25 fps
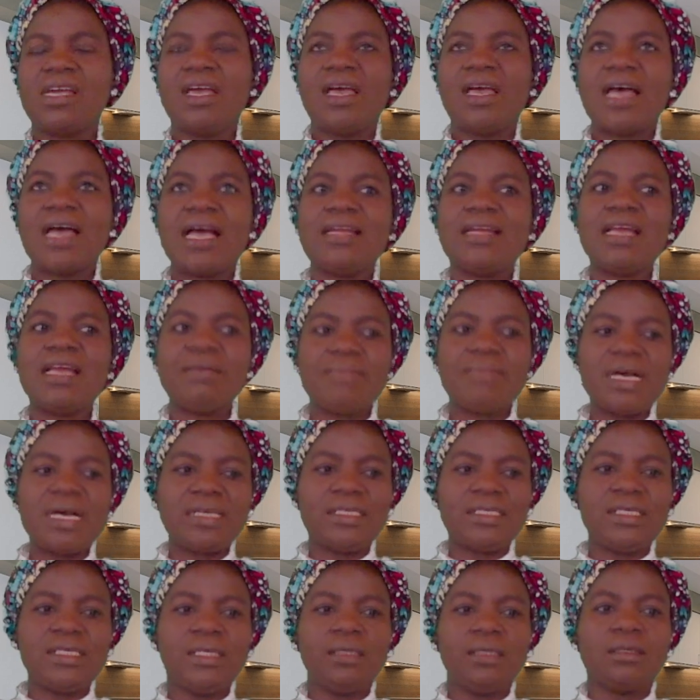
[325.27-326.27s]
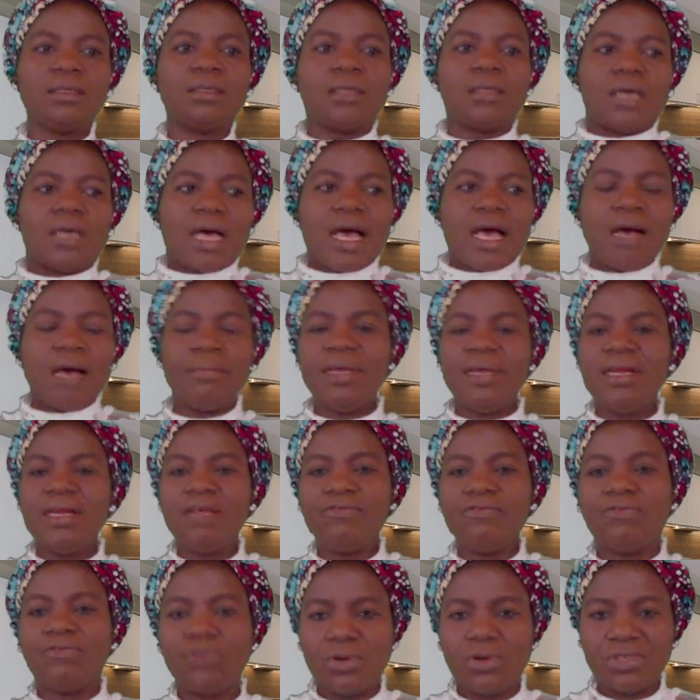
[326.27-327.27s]
And I'm asking, how many
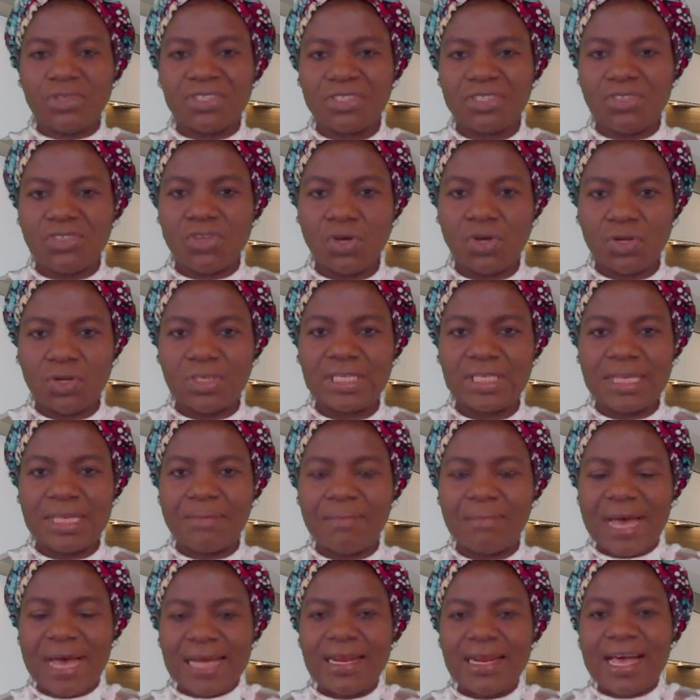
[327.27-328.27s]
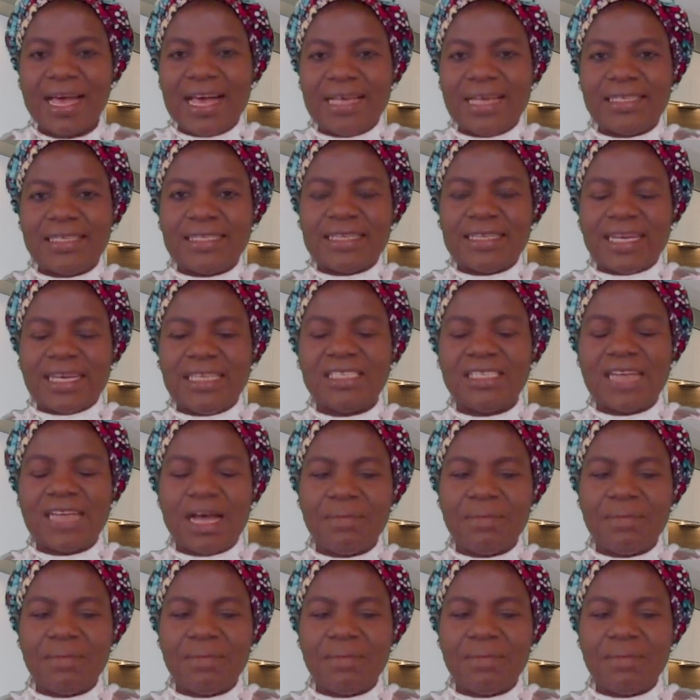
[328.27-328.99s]
votes does a man has in Nigeria?